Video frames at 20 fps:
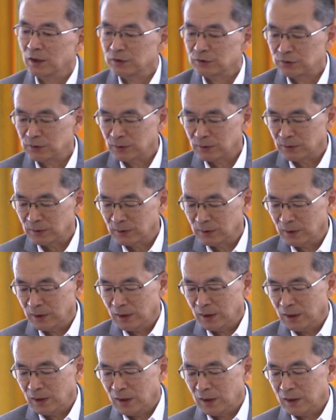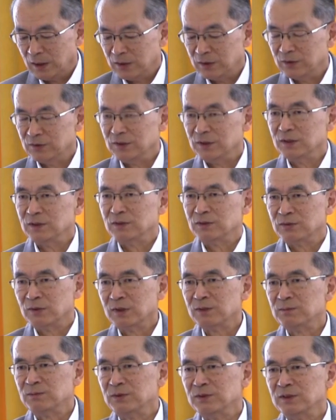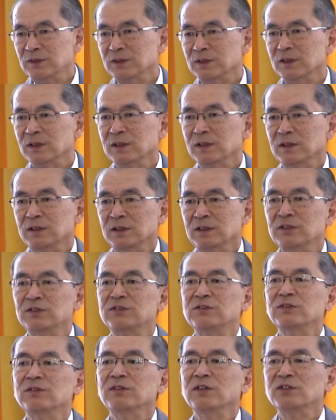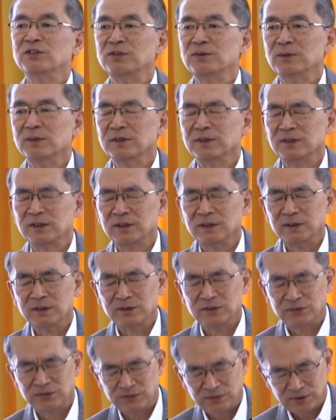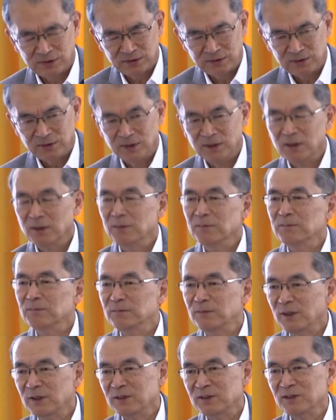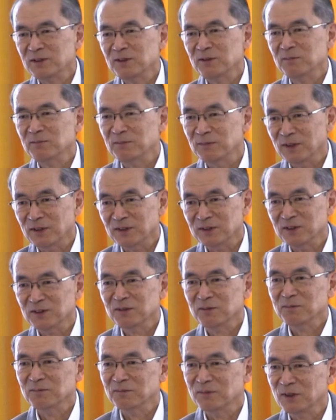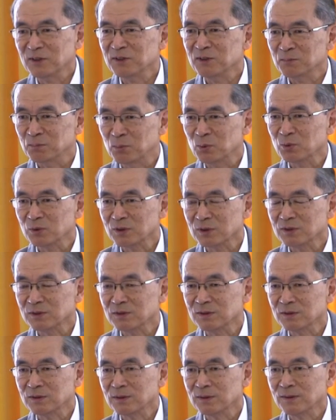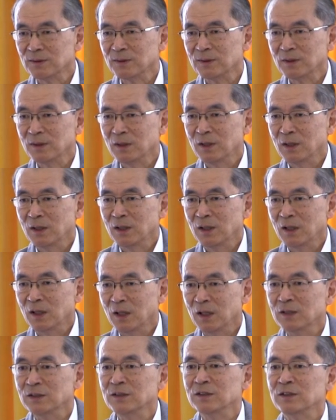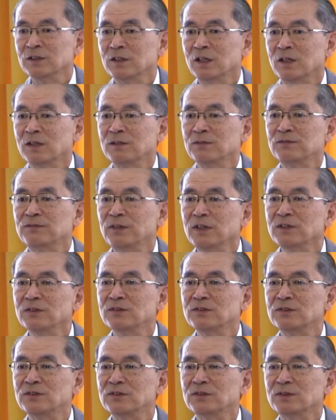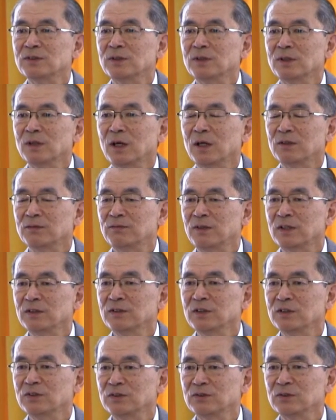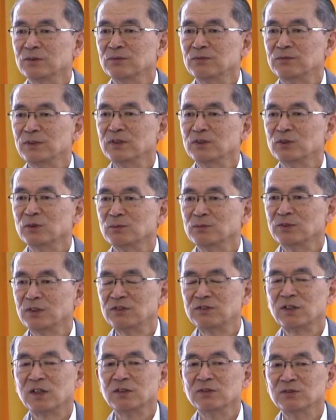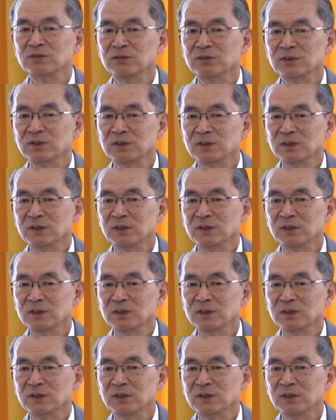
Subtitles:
So, the Great Britain is still very, very, very important. And faith, foundation of faith of this country